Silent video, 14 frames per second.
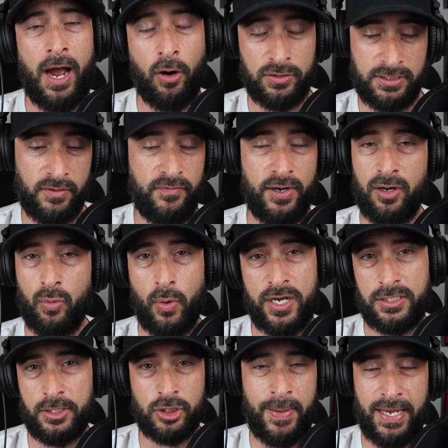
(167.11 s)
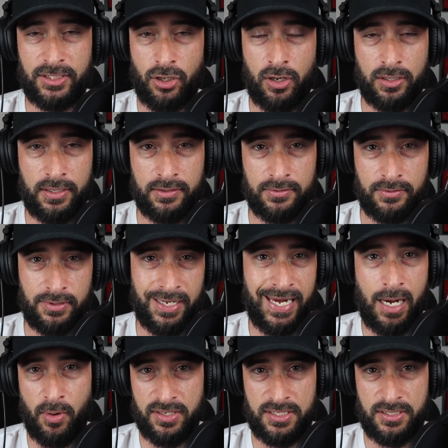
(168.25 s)
severe it was just based on the
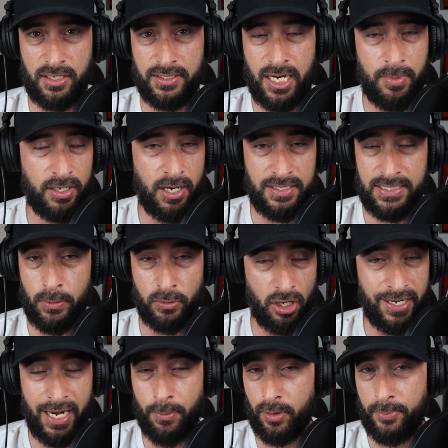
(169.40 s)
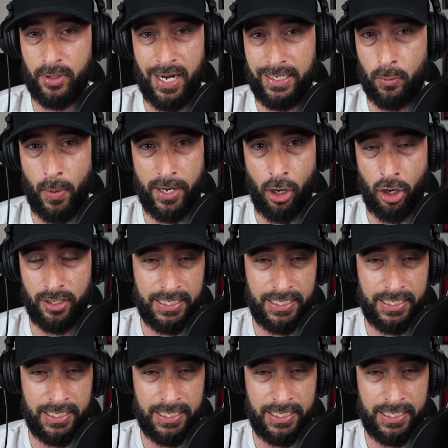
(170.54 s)
game on Sunday, because he was unable to put any weight on.